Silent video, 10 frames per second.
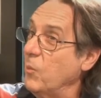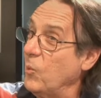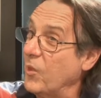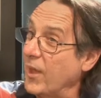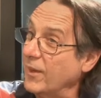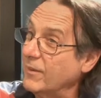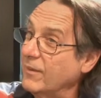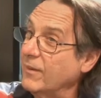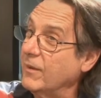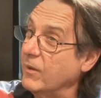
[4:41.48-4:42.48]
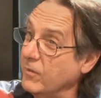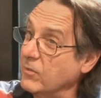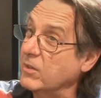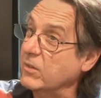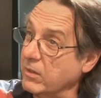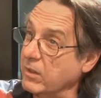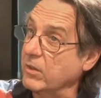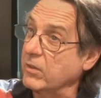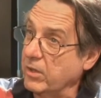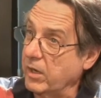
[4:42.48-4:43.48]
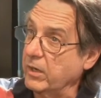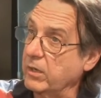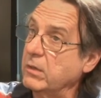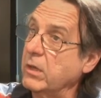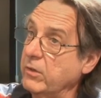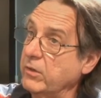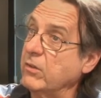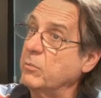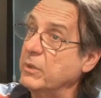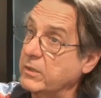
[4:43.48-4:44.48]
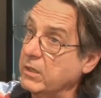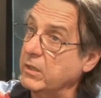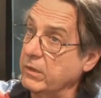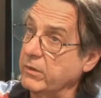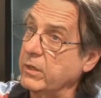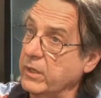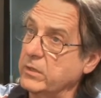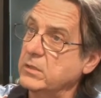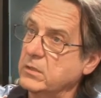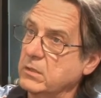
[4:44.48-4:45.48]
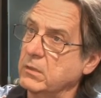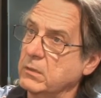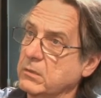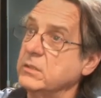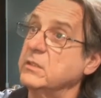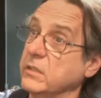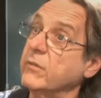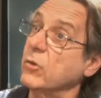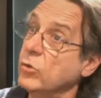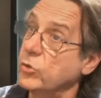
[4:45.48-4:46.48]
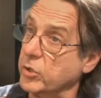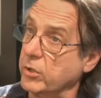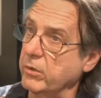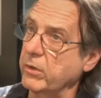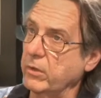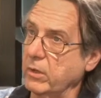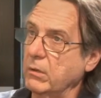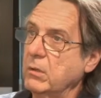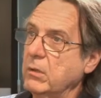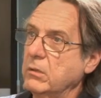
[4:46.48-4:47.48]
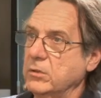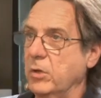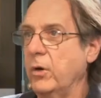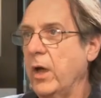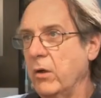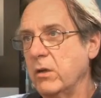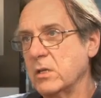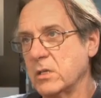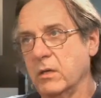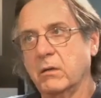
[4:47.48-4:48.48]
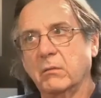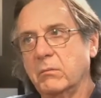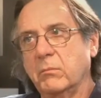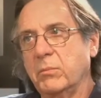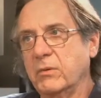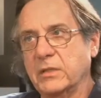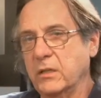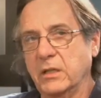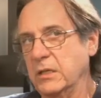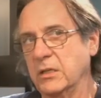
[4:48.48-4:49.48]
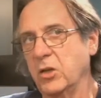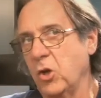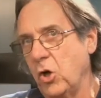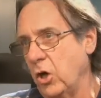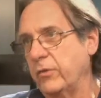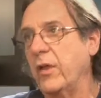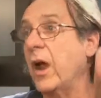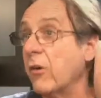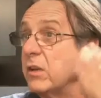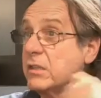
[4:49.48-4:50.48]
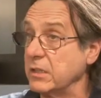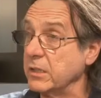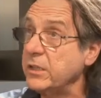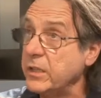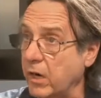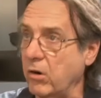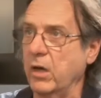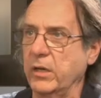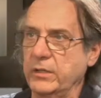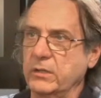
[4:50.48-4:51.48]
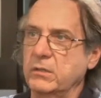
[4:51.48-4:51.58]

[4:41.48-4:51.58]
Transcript: without even seeing the tiger. And this is particularly the case. This is an evolutionary thing. So our ears tell us a lot. Our ears lead our eyes.